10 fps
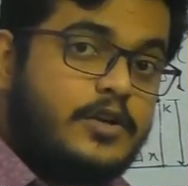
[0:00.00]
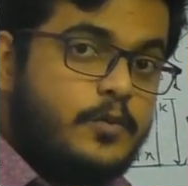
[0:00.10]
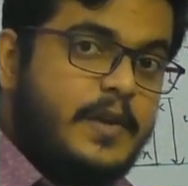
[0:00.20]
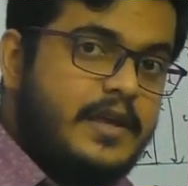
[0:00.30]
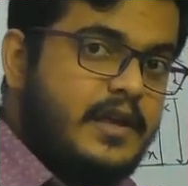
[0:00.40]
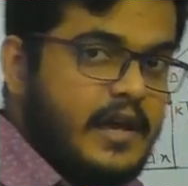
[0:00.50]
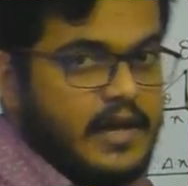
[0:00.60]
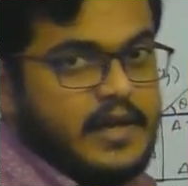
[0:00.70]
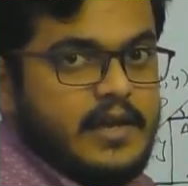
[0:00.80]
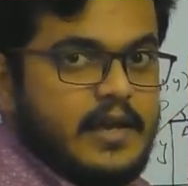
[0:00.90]
to P,
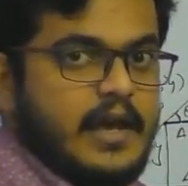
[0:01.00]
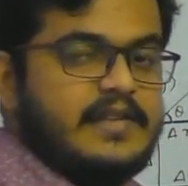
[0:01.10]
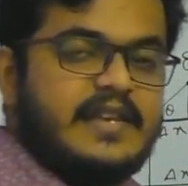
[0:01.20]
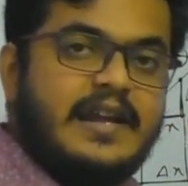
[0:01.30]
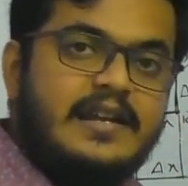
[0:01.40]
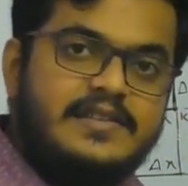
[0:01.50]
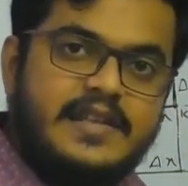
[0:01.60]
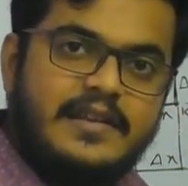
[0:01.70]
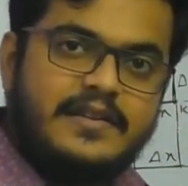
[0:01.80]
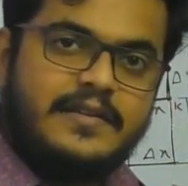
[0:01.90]
as I already
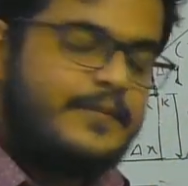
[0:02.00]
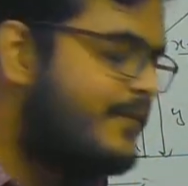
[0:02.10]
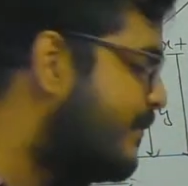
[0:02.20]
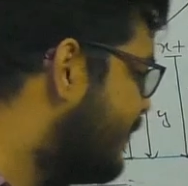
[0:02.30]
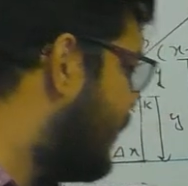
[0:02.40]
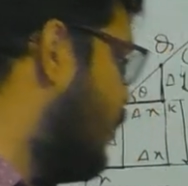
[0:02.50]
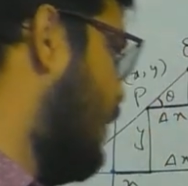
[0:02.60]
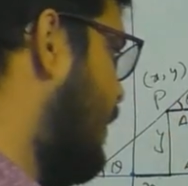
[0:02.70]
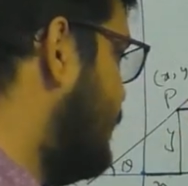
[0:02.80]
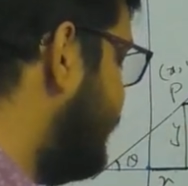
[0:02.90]
said. Okay.